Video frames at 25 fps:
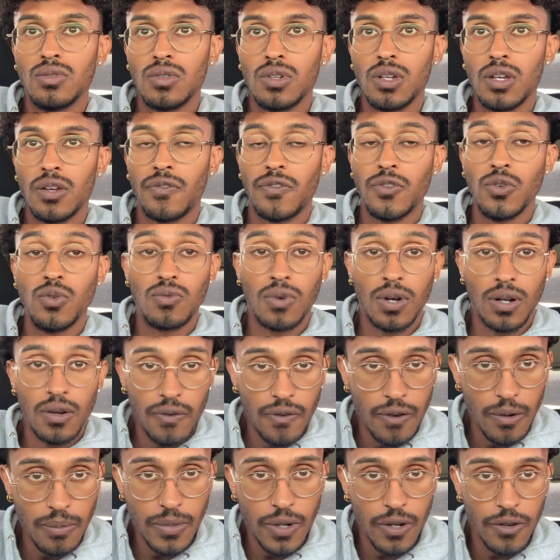If you run
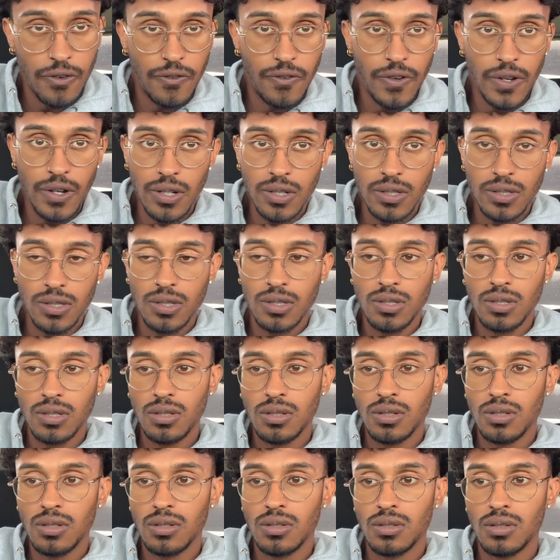from your fears,
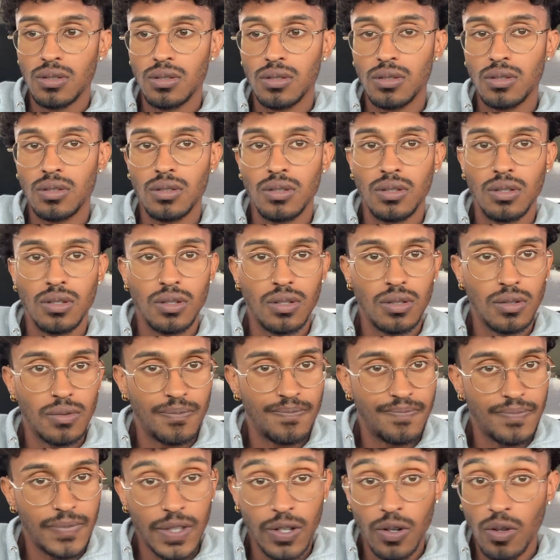
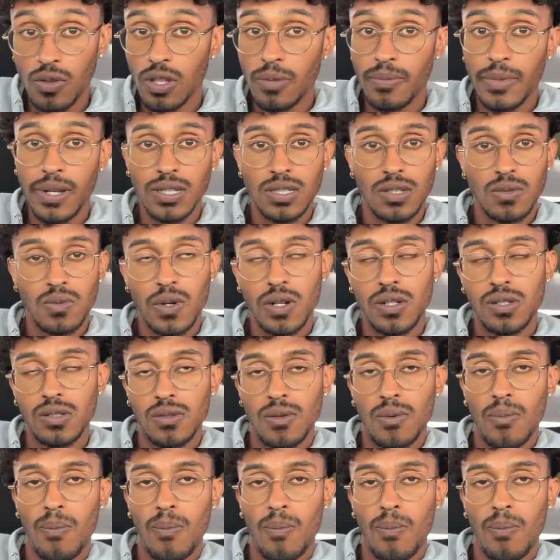it only makes it worse.